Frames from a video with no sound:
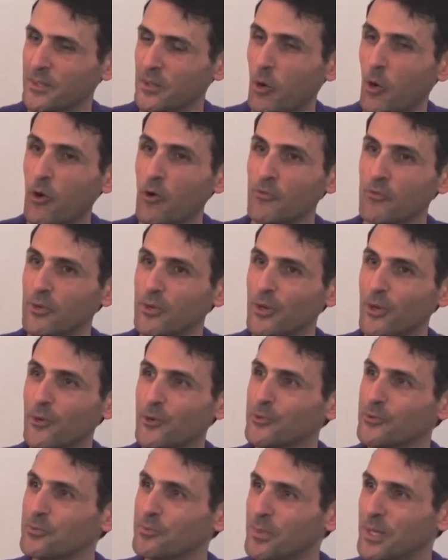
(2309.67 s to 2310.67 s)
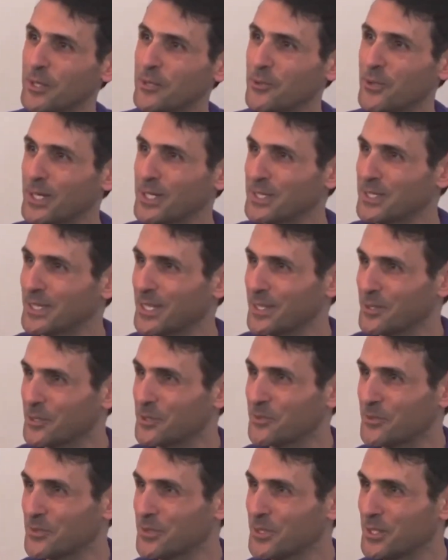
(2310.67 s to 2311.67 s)
overload my right side
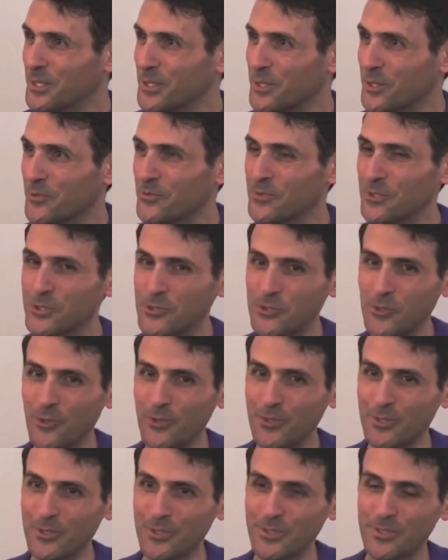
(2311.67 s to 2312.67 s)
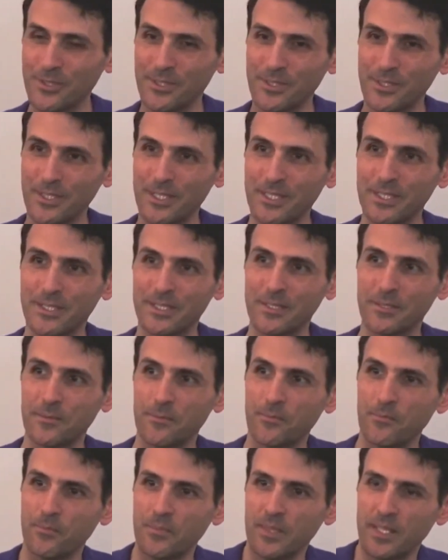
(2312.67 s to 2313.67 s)
of the shoulder. It's
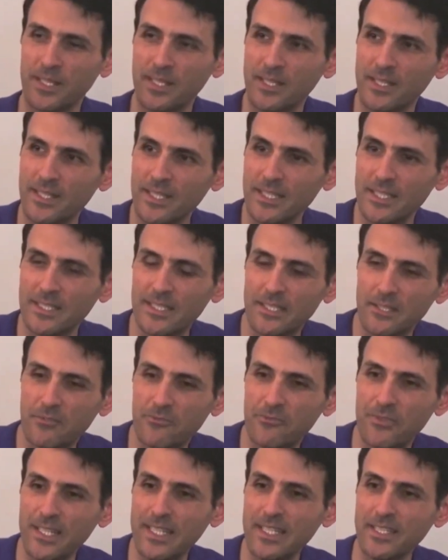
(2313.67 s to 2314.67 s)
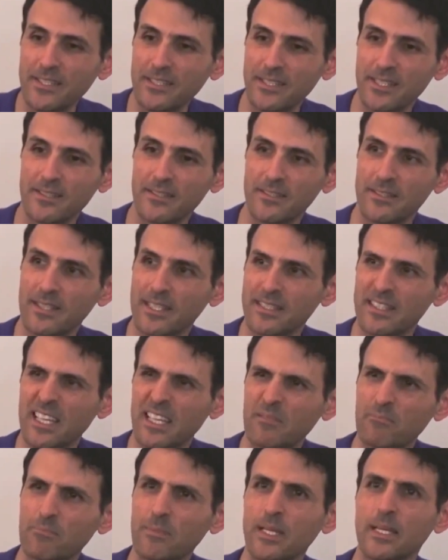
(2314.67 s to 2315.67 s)
the feeling that
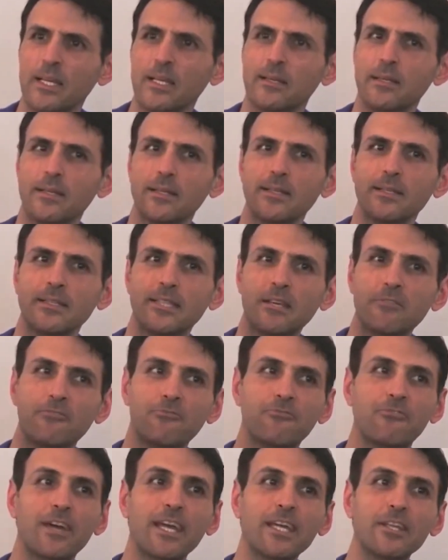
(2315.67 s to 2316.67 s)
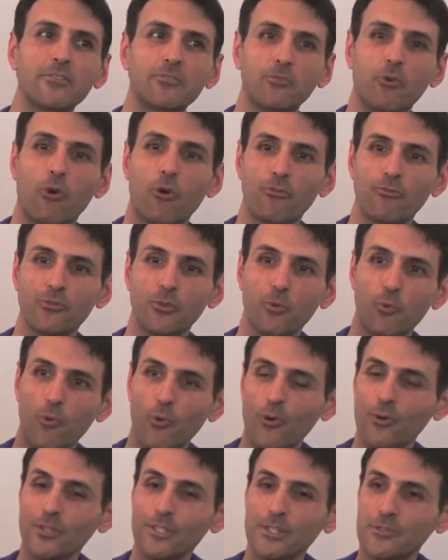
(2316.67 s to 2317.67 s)
the fate of the
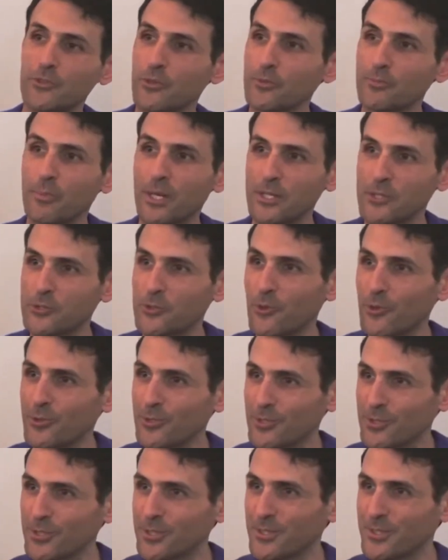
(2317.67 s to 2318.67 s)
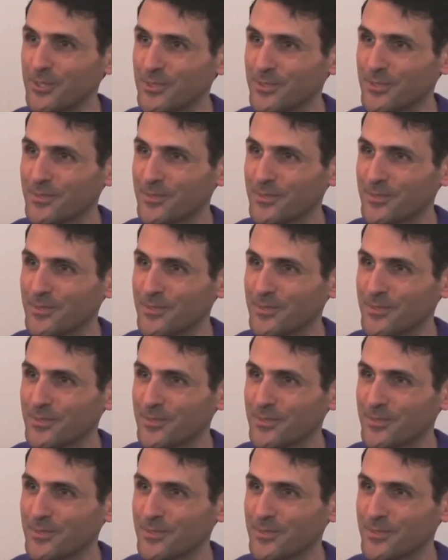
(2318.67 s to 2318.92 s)
world is on my shoulders.